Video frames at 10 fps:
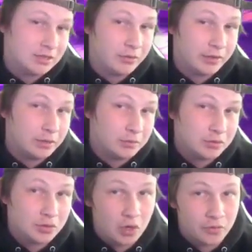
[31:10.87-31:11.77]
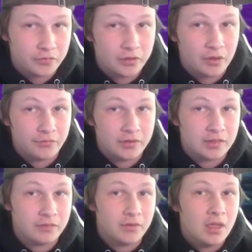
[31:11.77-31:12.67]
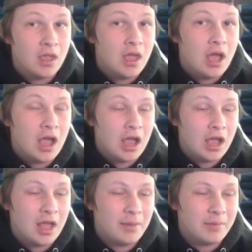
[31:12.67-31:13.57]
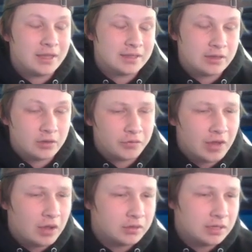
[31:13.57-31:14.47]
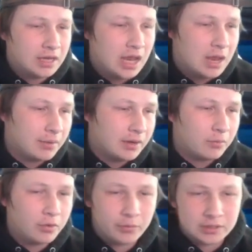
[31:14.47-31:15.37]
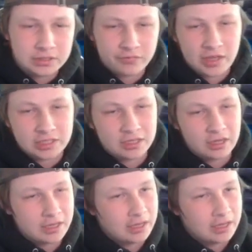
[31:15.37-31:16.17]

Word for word: know that he was Scarf, no offensive, um, I guess I could have calc in game, but I didn't want to risk Flash Cannon not